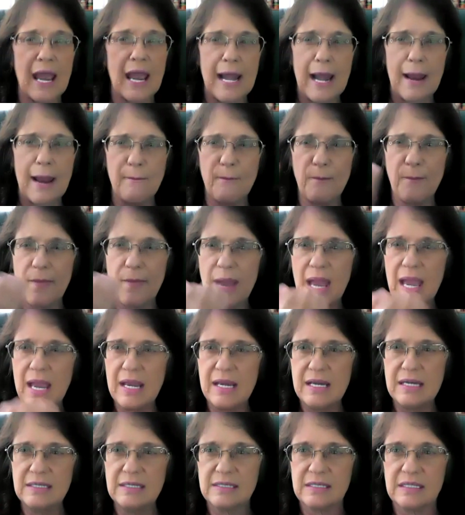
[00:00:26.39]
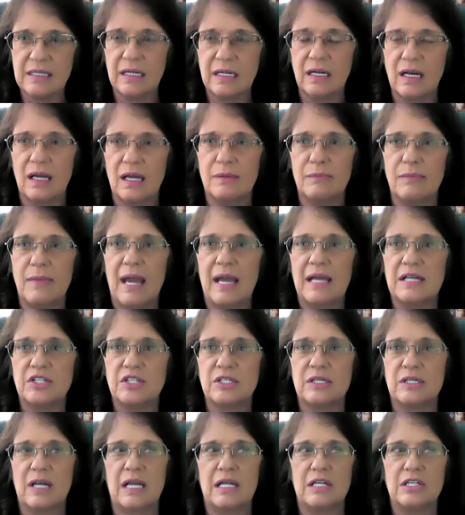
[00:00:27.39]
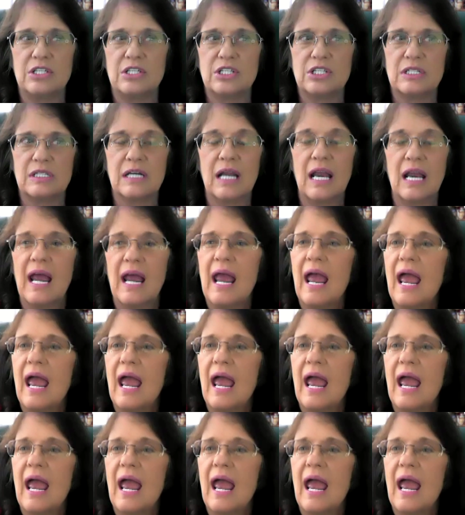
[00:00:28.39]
an amazing imagination,